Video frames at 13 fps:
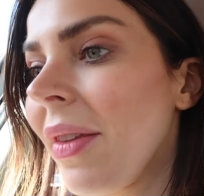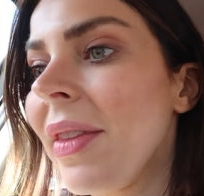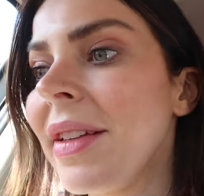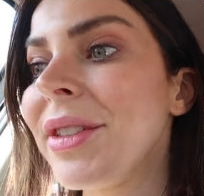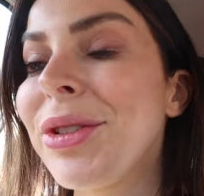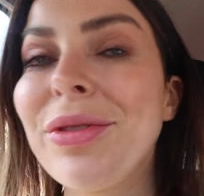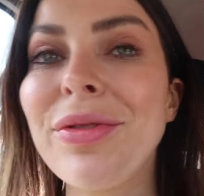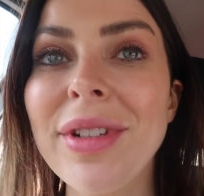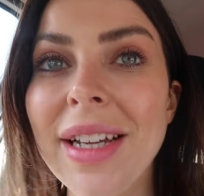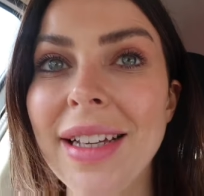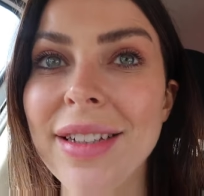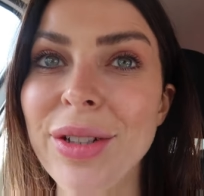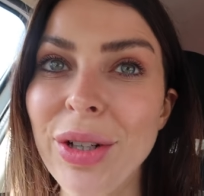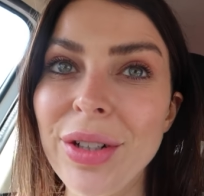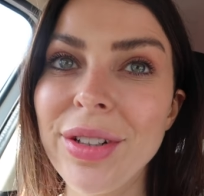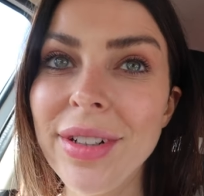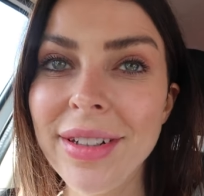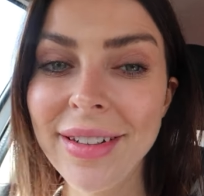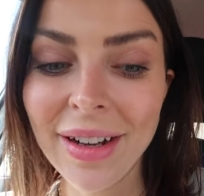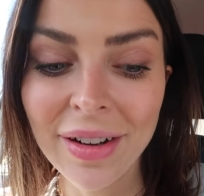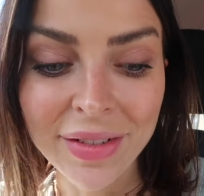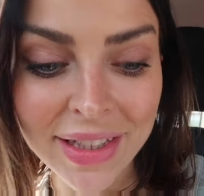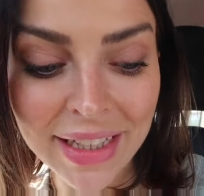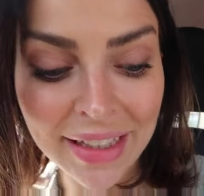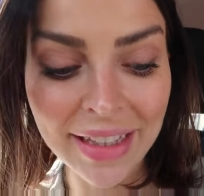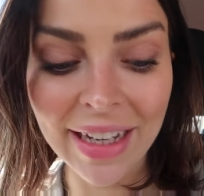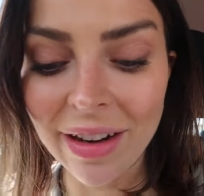Discovery is gone, obviously, in the